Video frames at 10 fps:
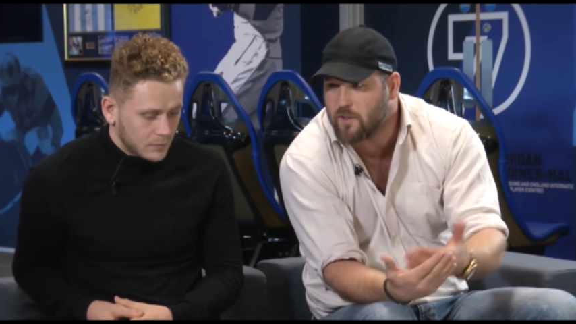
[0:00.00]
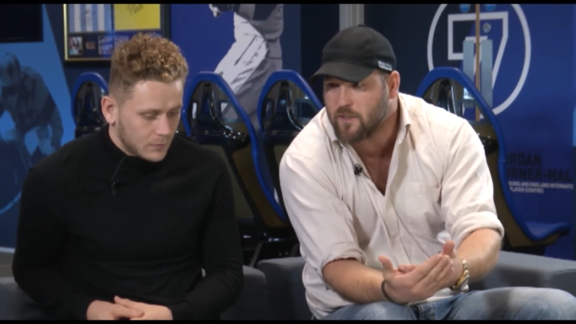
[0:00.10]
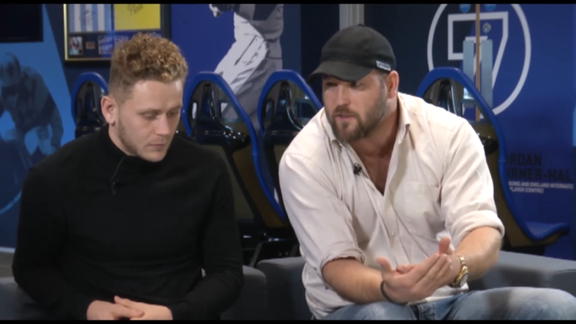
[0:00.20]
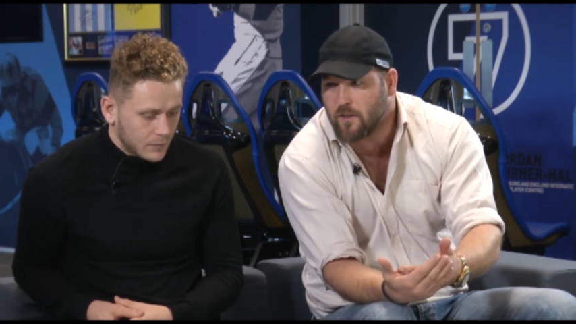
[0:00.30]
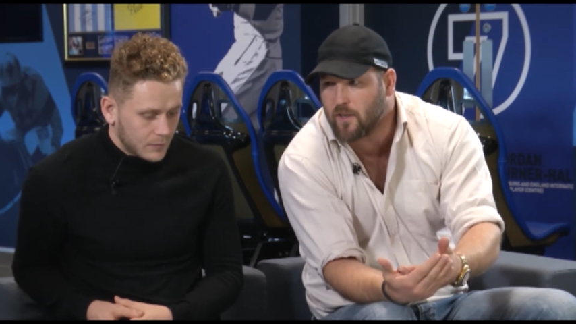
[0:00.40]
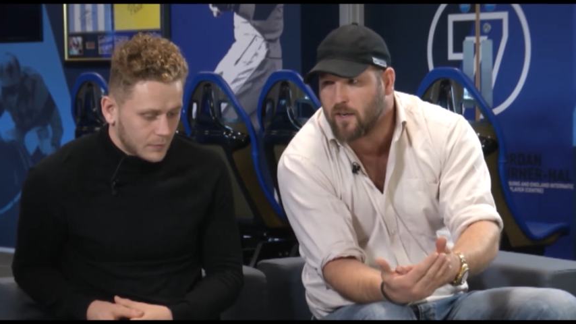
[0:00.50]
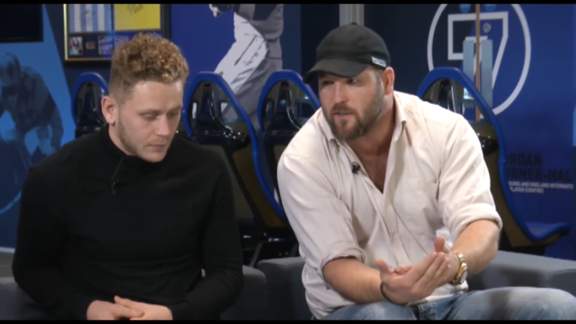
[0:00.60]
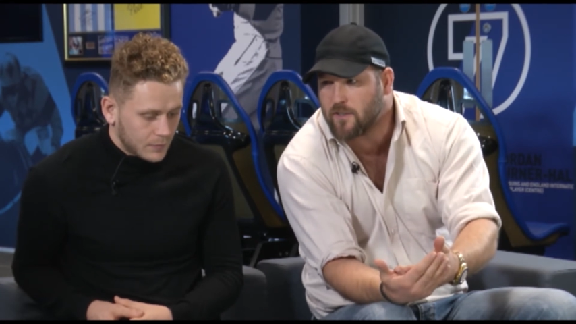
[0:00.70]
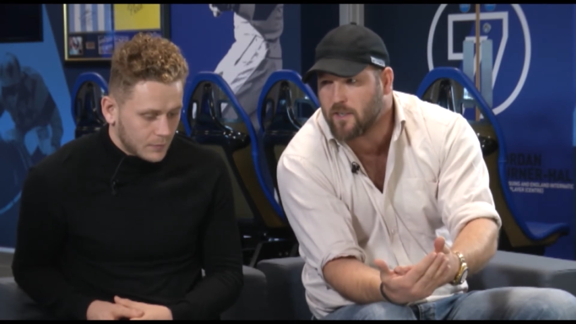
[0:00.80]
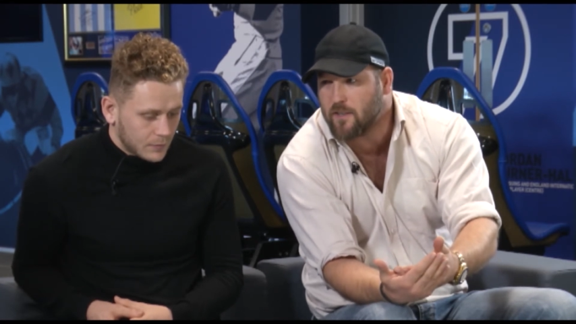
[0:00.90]
Speaker 1: It's not
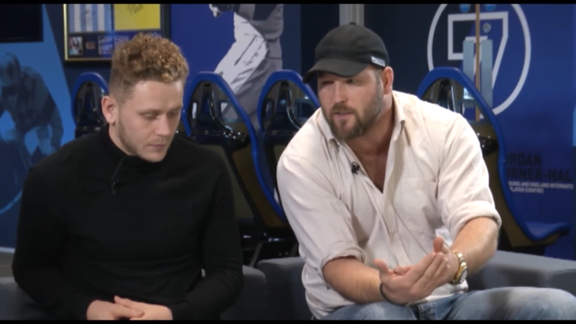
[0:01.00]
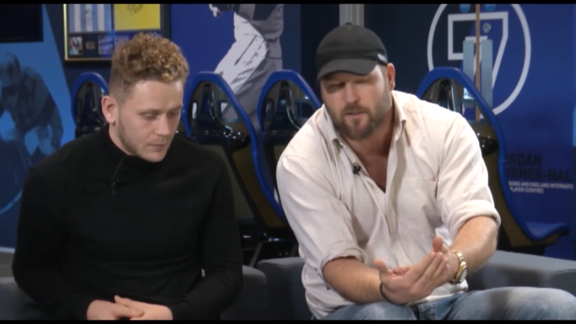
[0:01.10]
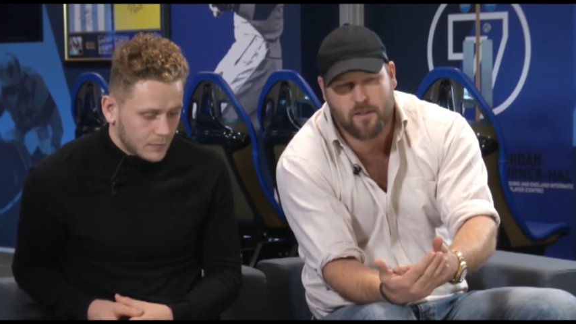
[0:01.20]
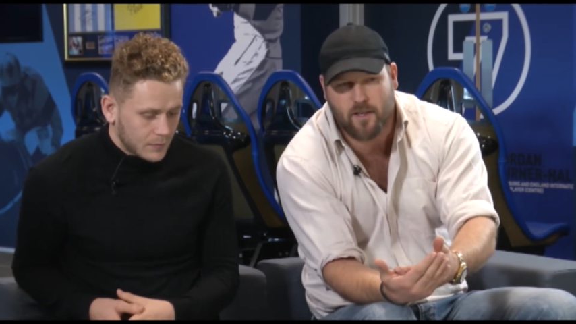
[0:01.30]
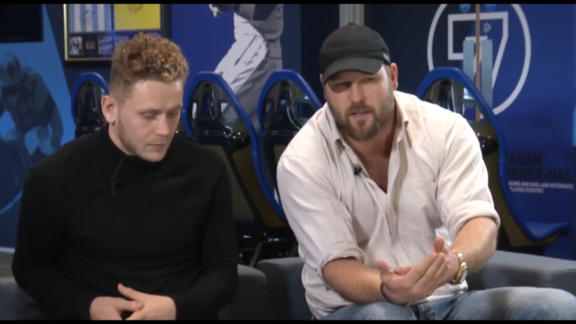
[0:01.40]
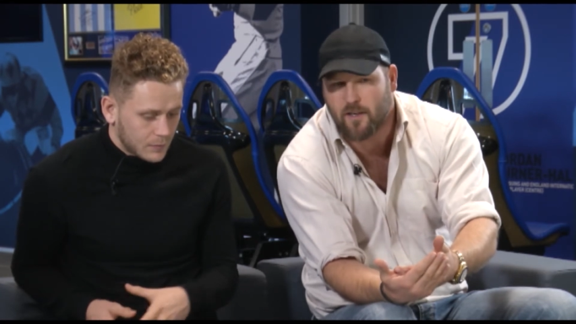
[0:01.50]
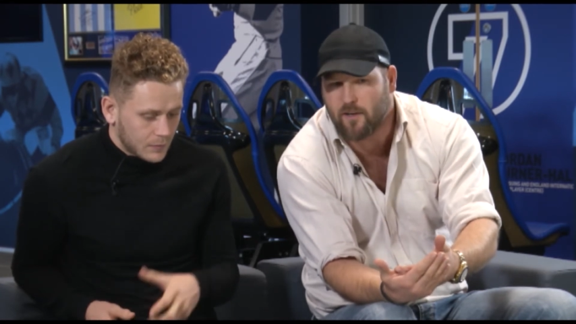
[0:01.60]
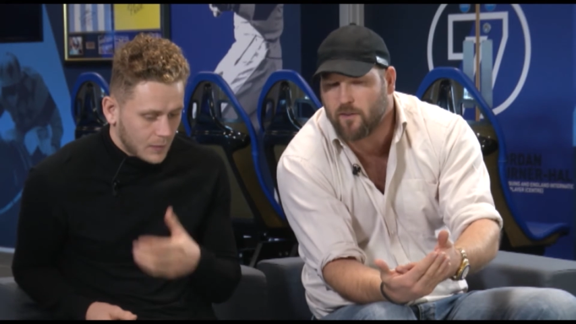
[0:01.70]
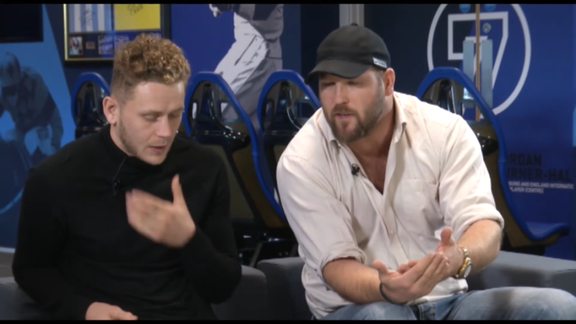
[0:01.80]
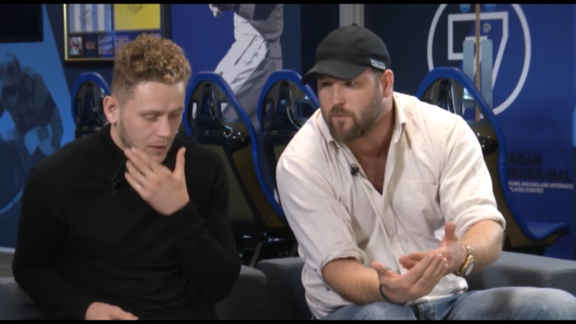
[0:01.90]
guaranteed. You're going to get in
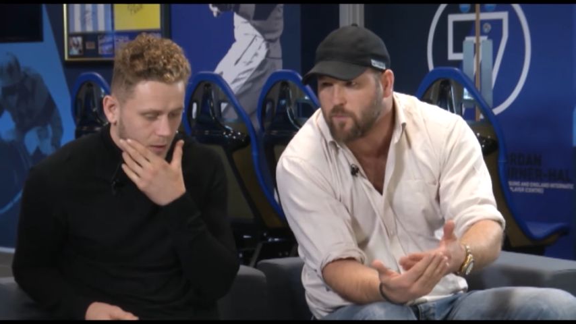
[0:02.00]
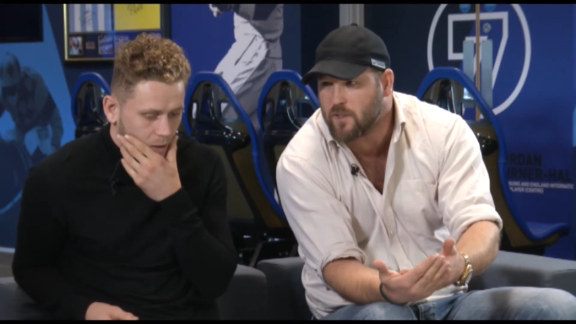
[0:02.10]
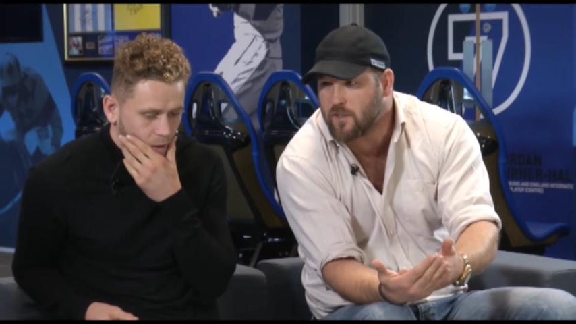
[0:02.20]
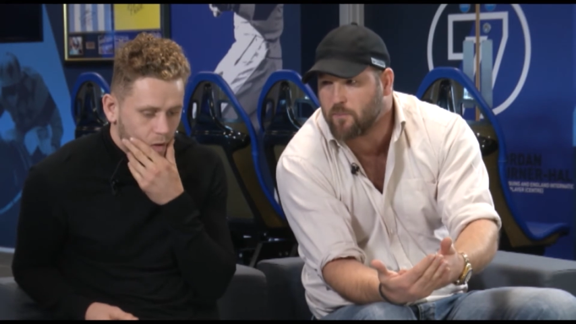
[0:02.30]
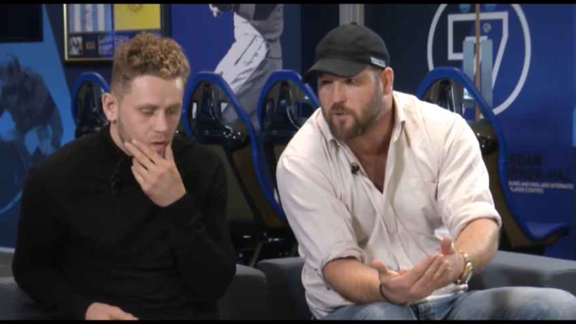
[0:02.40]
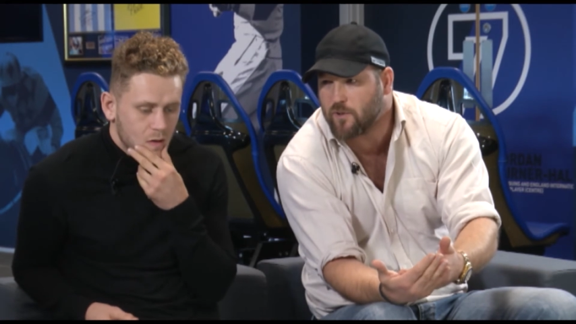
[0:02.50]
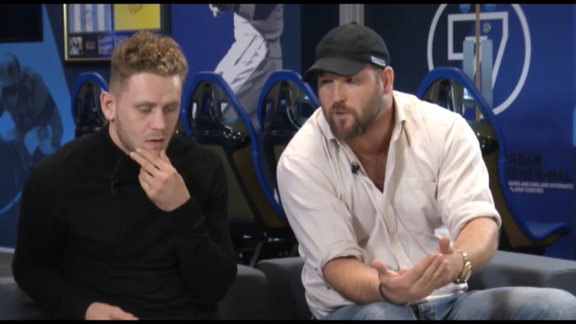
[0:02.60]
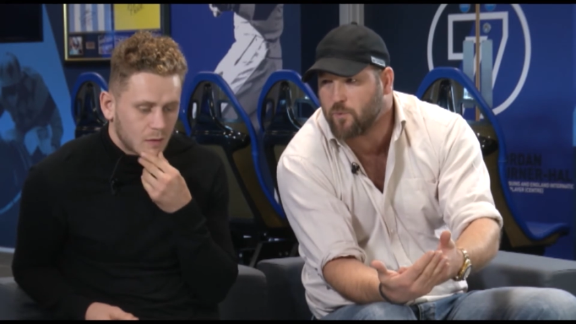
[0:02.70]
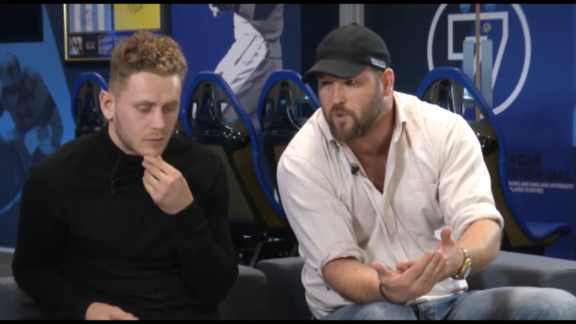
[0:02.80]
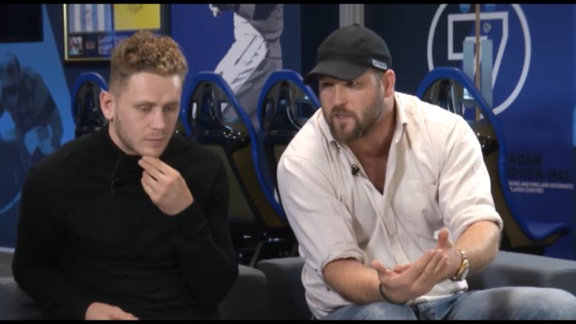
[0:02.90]
that ring. Somebody's
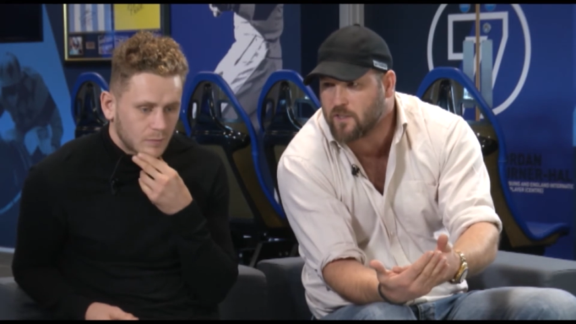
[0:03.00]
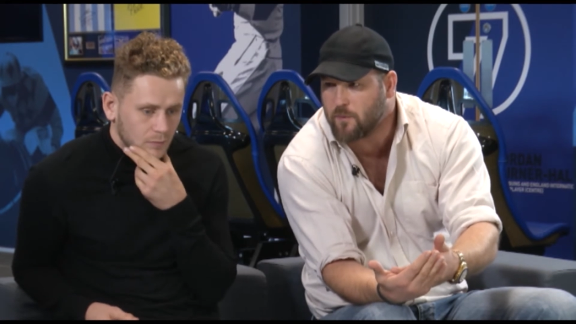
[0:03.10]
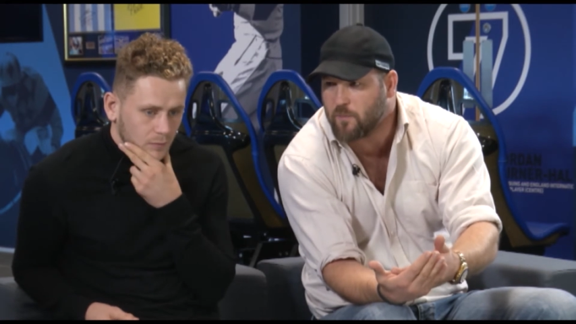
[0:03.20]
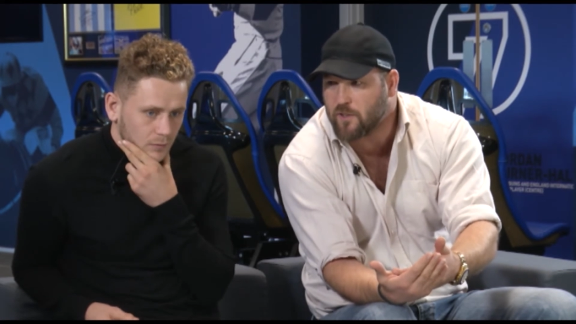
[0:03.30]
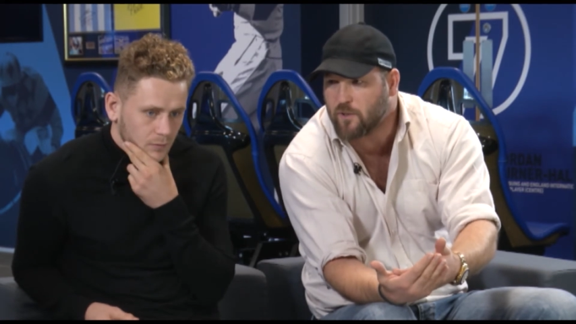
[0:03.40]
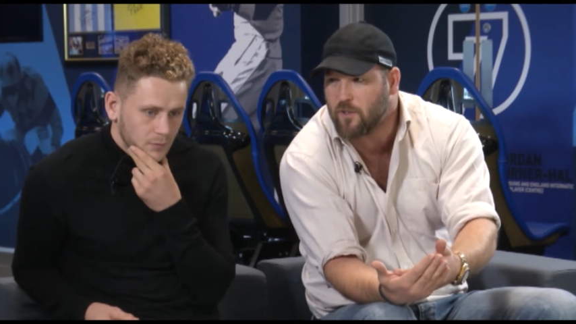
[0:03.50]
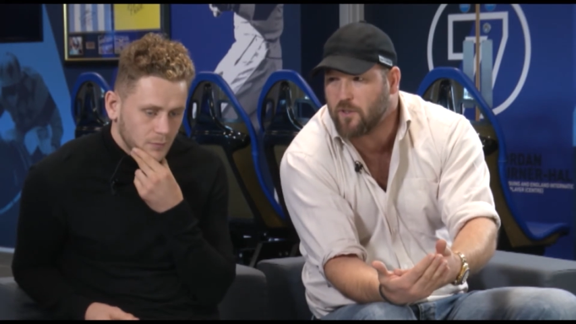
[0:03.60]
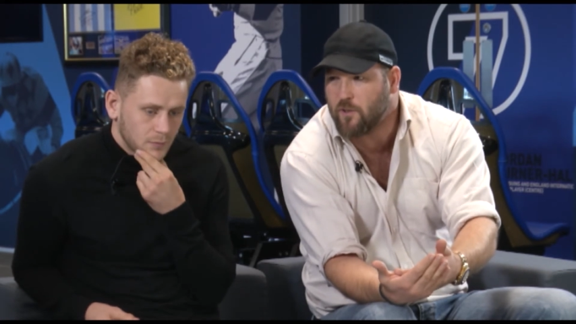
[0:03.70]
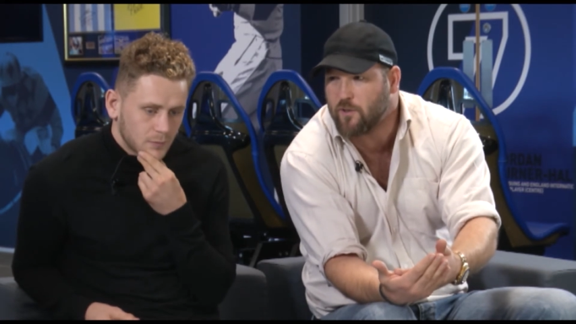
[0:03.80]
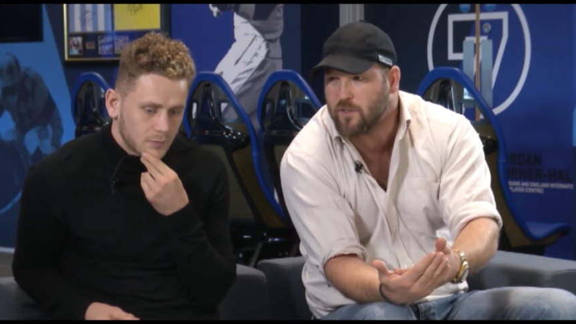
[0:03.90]
going to win. Somebody's going
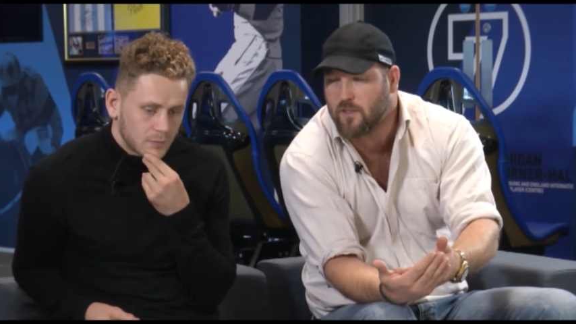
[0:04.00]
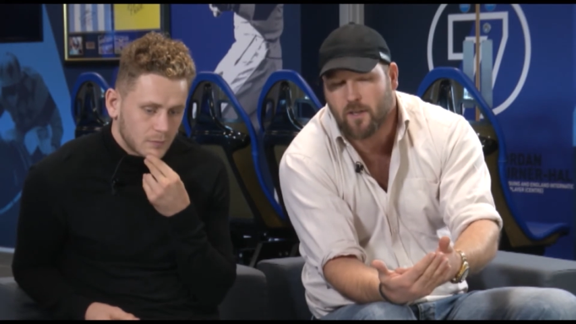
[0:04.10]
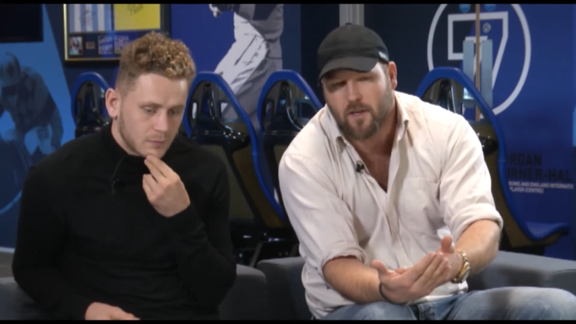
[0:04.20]
to lose.